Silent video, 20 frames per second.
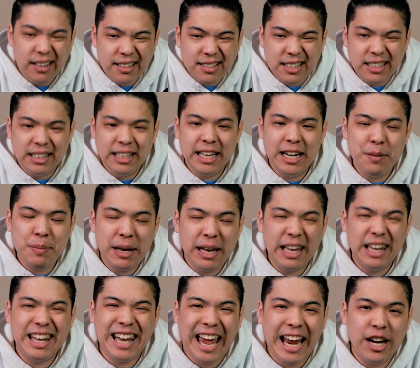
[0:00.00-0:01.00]
It's a little bit
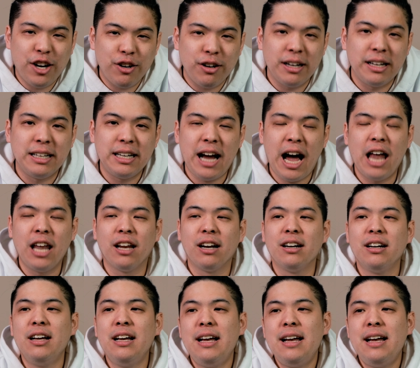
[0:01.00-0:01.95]
lighter in color.